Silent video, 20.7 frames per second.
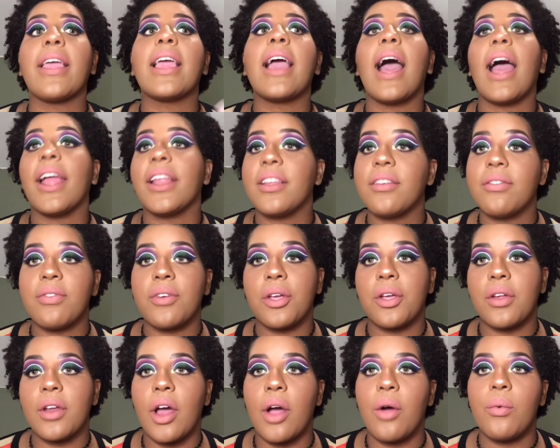kind of
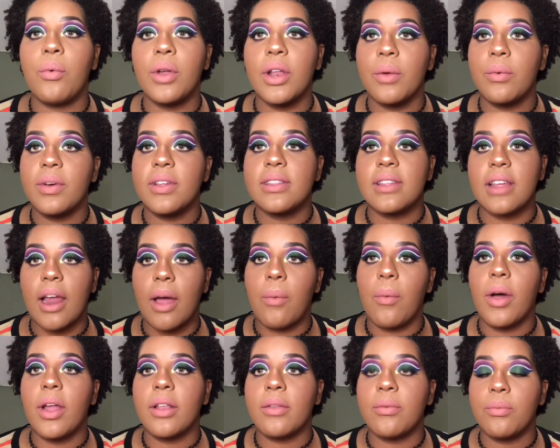figured out what it was that I
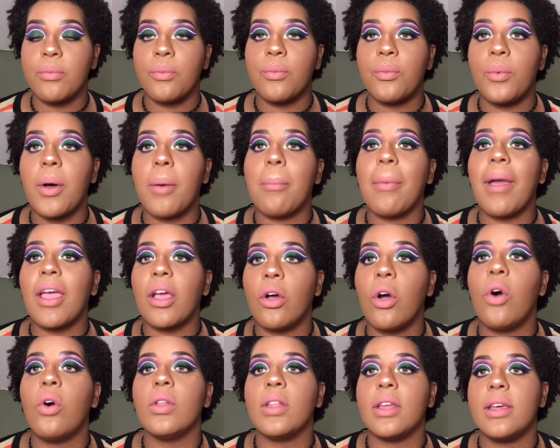want, what my
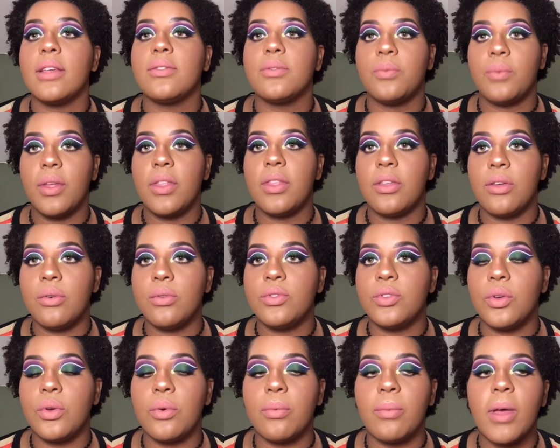goal is with
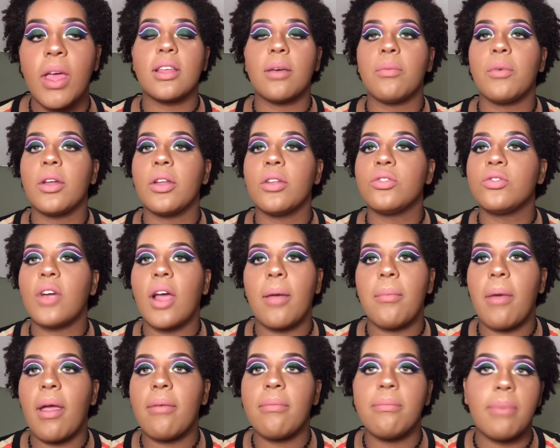YouTube. So I'm going to try
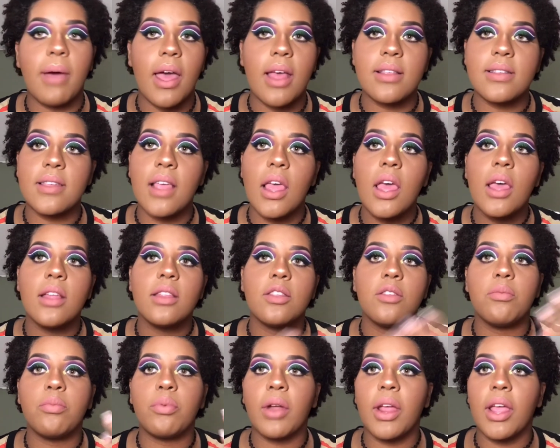my best
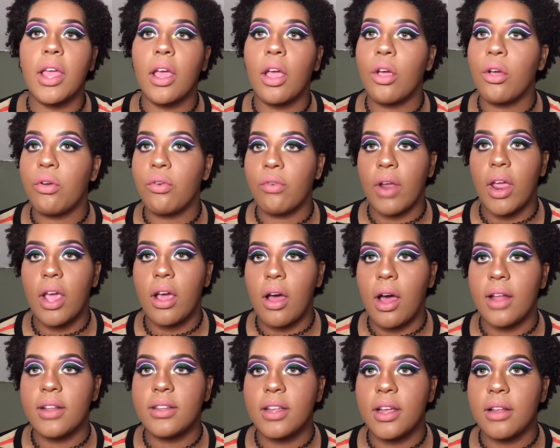to bring great
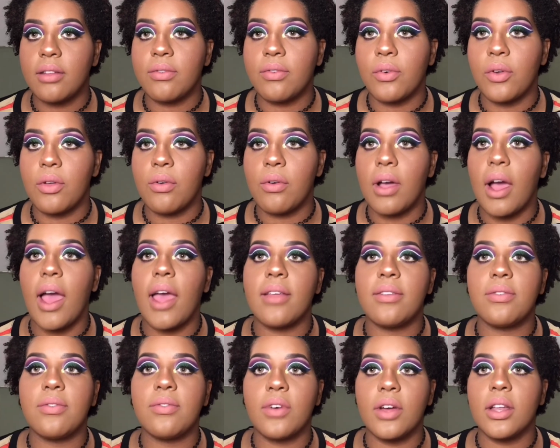content for you
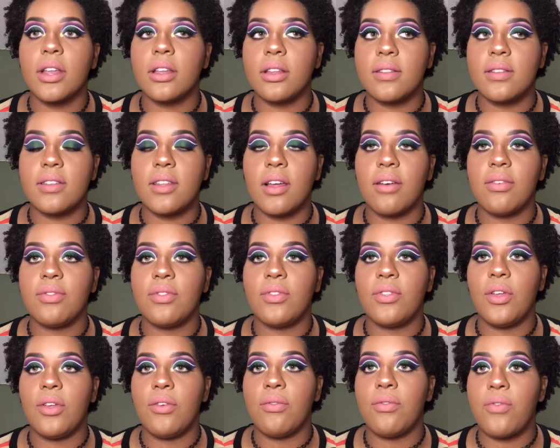guys, fun stuff
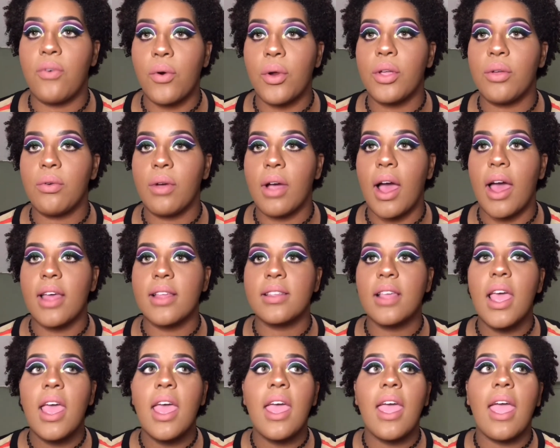for you guys,
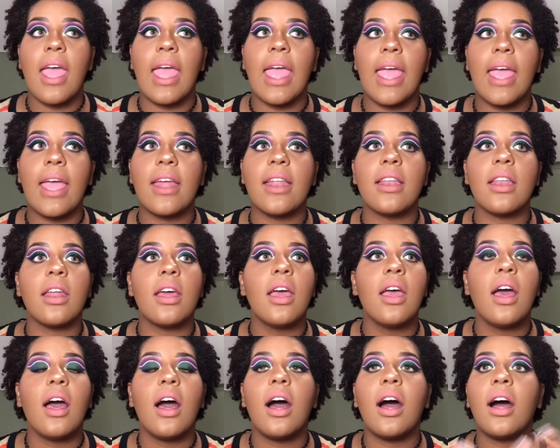and
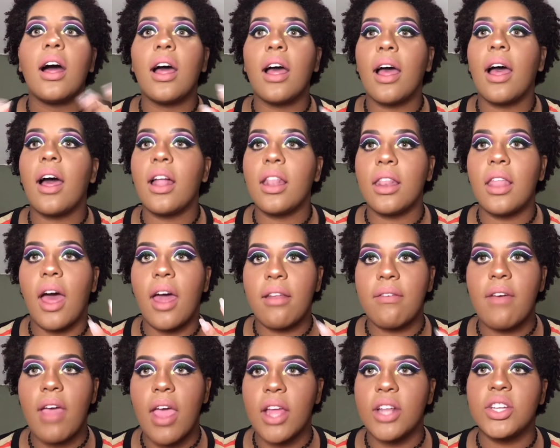a lot
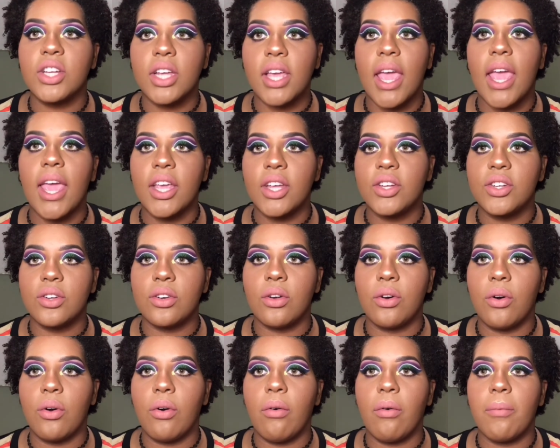of
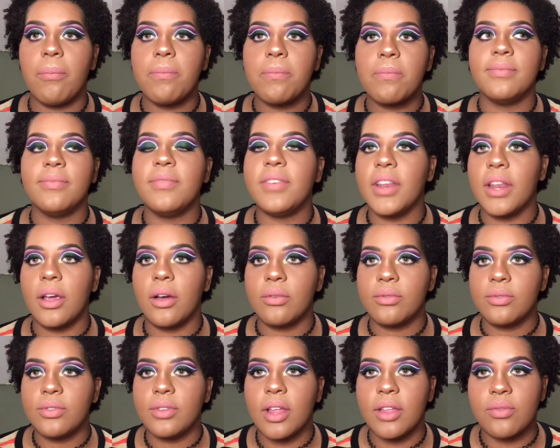educational
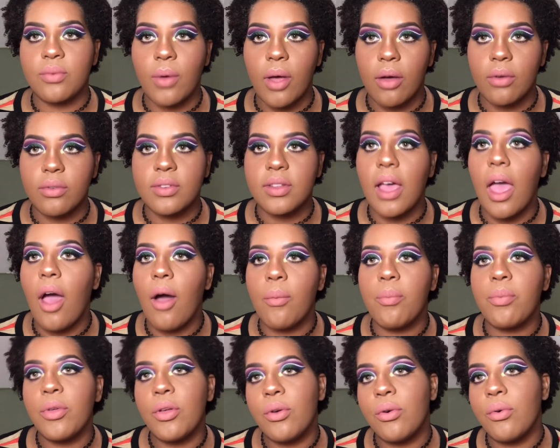videos as well to
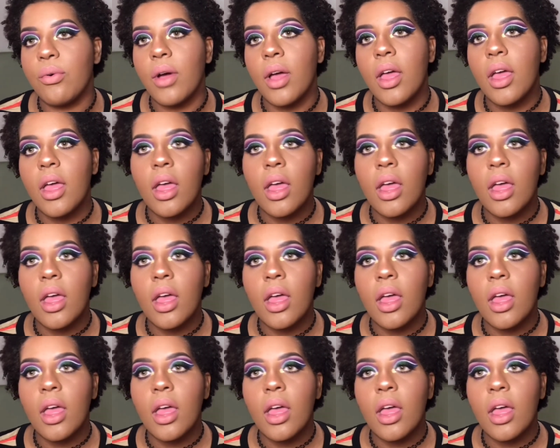help you